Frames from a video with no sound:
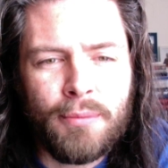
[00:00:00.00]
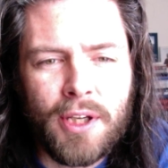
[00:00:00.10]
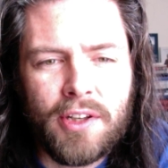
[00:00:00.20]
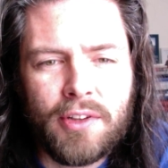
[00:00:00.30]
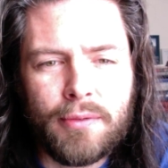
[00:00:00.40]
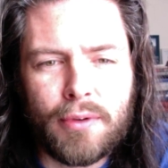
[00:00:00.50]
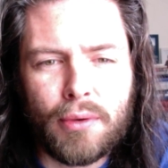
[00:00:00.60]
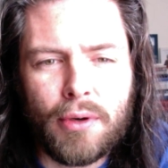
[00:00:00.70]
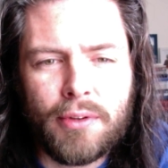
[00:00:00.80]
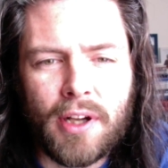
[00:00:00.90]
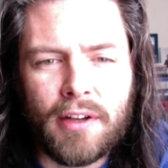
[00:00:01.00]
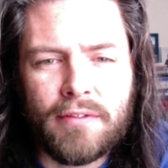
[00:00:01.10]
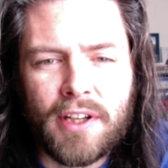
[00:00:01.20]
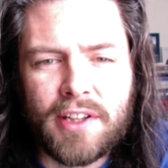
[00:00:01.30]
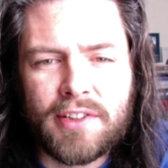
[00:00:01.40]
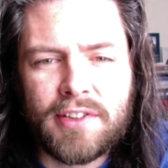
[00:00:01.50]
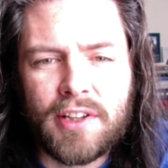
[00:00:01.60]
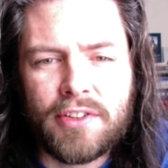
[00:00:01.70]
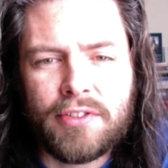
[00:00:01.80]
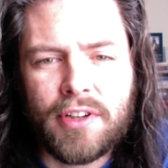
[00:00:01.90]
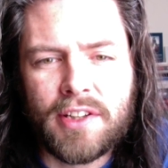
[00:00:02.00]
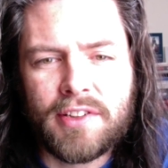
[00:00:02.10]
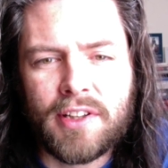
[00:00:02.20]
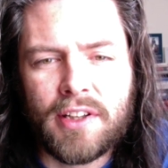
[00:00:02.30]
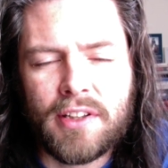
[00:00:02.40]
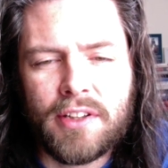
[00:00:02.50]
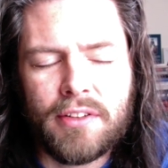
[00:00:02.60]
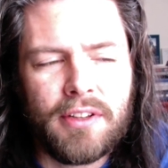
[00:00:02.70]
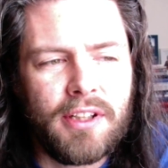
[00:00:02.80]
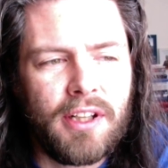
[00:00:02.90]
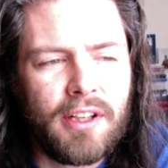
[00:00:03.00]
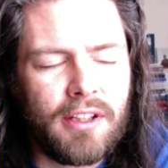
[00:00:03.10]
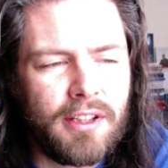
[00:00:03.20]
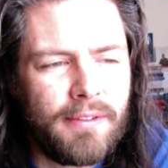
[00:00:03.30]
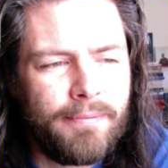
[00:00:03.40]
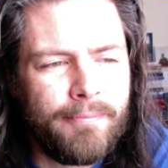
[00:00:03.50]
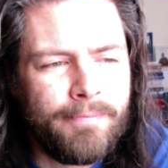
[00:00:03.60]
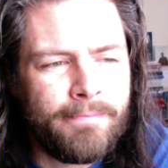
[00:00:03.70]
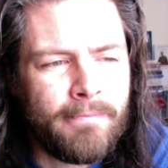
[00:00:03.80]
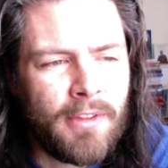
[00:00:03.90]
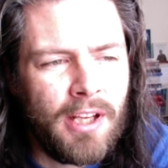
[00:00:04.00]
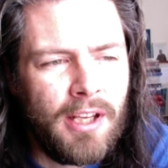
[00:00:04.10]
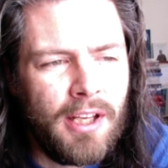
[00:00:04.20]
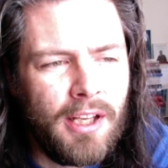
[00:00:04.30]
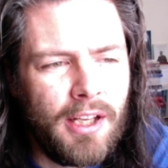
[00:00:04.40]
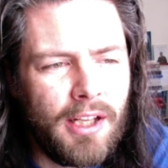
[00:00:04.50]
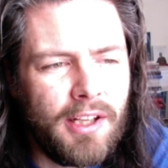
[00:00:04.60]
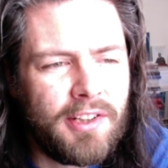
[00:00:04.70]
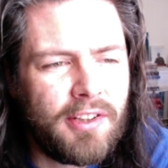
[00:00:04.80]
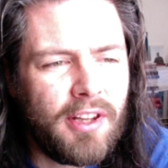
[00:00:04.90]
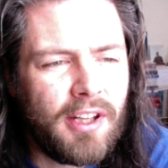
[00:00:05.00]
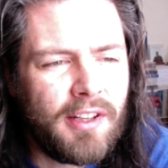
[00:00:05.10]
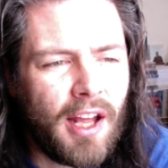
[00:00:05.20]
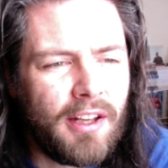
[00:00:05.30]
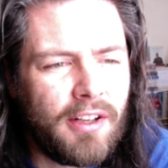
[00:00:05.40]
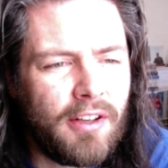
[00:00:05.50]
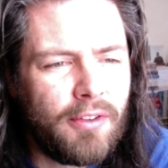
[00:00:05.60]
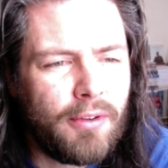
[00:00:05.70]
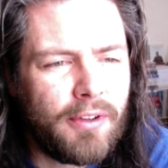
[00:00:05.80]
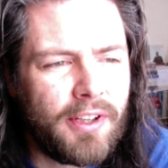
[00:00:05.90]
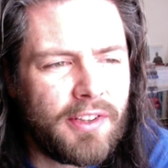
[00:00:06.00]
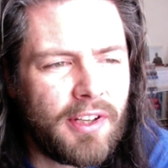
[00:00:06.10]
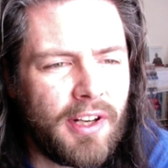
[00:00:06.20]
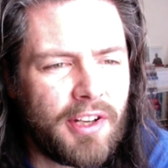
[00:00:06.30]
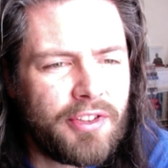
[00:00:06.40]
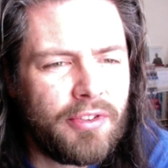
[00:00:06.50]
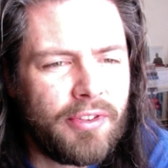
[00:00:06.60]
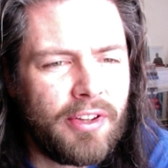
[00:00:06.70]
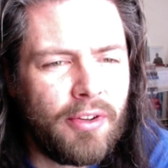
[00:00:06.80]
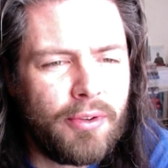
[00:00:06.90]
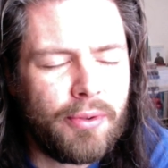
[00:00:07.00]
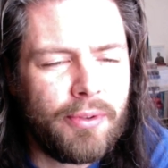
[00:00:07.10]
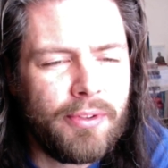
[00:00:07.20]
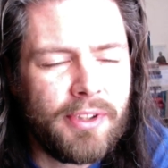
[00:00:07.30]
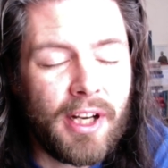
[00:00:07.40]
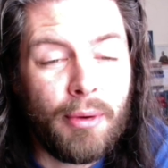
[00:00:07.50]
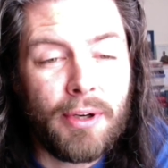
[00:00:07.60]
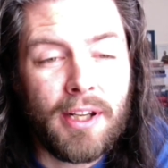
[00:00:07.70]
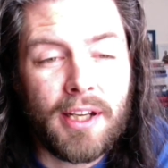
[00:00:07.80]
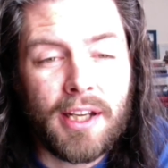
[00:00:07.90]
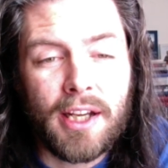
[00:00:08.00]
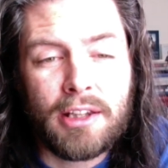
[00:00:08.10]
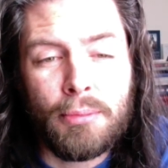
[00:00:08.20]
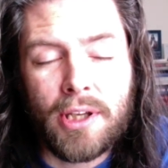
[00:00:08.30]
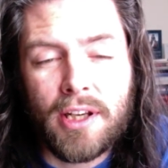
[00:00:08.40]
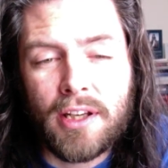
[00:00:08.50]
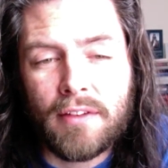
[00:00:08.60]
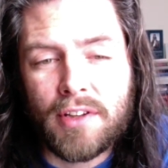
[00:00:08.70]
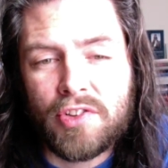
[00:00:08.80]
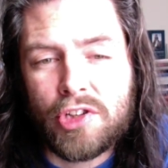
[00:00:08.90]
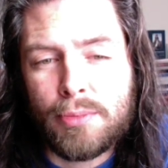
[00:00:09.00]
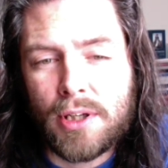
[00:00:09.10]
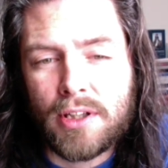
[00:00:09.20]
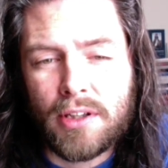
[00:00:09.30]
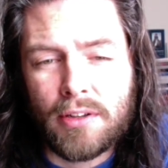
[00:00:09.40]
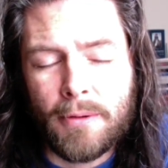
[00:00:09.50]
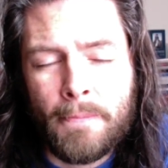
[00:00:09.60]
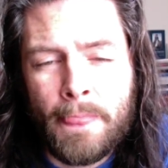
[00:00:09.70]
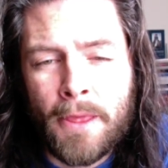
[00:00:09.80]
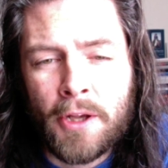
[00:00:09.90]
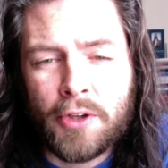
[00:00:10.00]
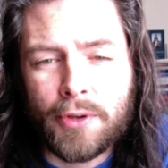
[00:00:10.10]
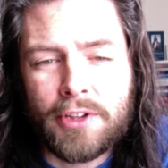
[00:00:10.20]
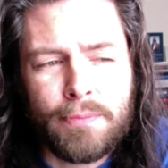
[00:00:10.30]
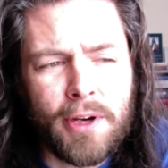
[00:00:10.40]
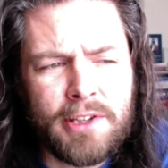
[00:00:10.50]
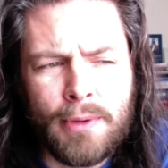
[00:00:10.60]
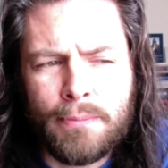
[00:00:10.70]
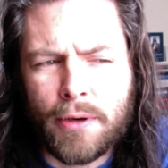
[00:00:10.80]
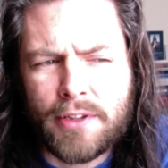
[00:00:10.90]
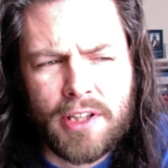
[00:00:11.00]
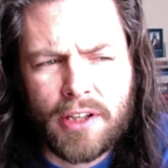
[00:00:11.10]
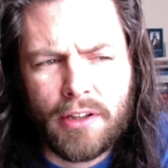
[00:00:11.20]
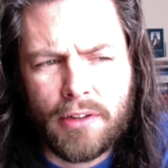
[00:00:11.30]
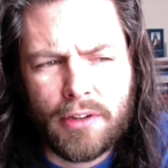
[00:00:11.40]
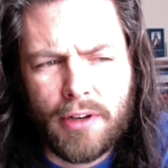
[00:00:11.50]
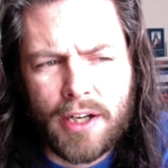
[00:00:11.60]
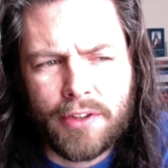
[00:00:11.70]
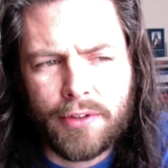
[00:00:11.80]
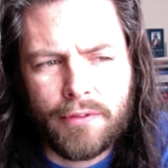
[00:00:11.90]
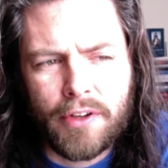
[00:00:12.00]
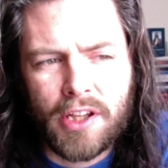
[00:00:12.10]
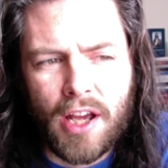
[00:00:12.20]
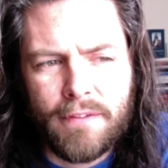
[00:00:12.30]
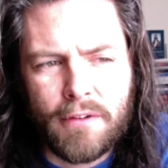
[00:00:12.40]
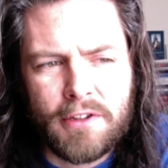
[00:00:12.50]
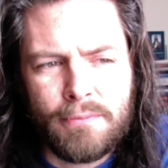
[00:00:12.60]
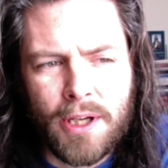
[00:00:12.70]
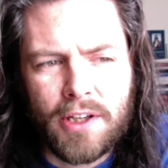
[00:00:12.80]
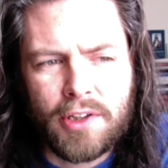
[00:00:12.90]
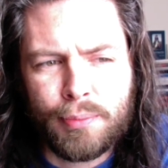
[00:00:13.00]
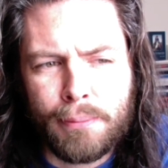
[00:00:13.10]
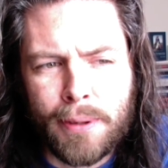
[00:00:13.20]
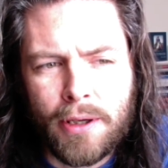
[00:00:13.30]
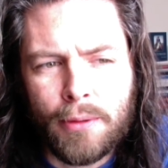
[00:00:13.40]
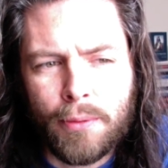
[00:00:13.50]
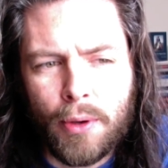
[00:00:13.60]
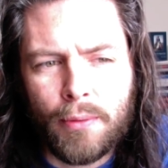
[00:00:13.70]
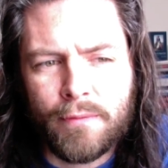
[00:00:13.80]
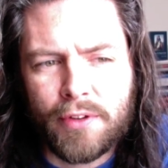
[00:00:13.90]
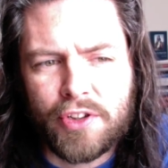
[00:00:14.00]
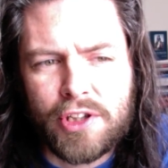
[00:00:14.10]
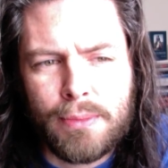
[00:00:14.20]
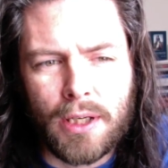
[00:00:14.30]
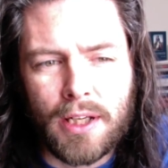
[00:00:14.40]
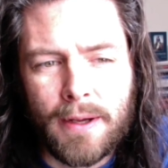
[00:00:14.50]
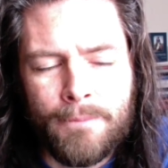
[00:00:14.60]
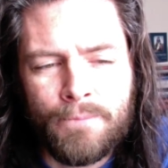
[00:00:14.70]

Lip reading: made to Verona, Venice, and Trieste here in Italy. It is to the Italian authorities, national and local, that I would like, at the beginning of this Jubilee year, to express my particular gratitude for the efforts made to prepare Rome for the Jubilee.